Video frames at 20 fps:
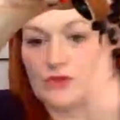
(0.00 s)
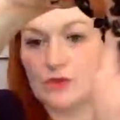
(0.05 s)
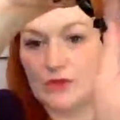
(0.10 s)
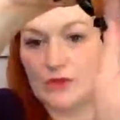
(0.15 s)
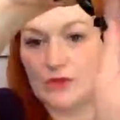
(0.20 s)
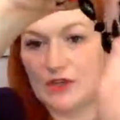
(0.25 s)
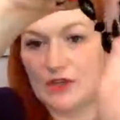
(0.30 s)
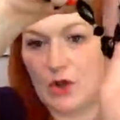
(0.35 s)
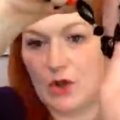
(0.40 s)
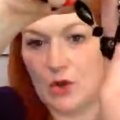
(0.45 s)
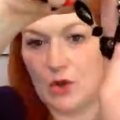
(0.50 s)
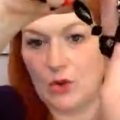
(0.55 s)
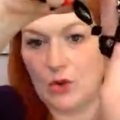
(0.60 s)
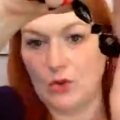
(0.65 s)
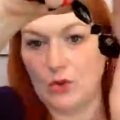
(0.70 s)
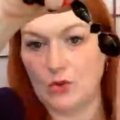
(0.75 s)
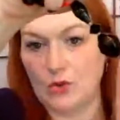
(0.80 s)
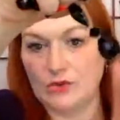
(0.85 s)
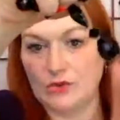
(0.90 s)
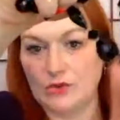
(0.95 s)
cold.
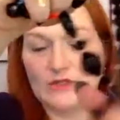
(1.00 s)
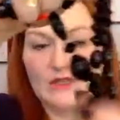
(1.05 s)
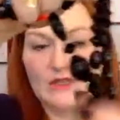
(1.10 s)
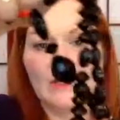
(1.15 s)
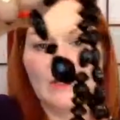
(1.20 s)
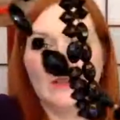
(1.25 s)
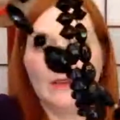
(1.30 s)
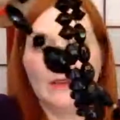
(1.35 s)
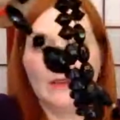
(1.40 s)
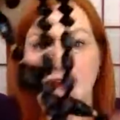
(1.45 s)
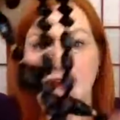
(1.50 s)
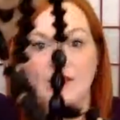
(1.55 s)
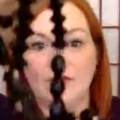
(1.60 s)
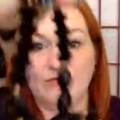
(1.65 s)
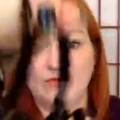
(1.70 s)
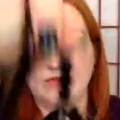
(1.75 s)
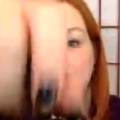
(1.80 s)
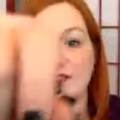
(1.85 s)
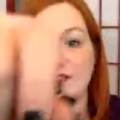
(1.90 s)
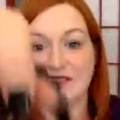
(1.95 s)
It, it
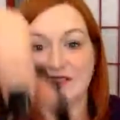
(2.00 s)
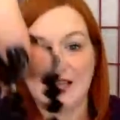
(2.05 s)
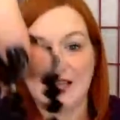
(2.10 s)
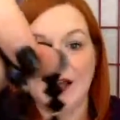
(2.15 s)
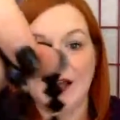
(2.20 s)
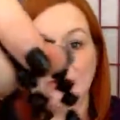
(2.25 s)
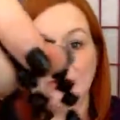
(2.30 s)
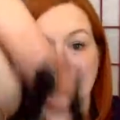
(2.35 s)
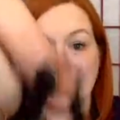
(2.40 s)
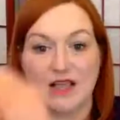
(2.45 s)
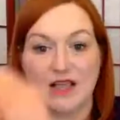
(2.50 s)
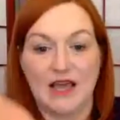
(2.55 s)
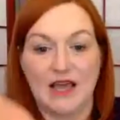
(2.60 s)
sounds like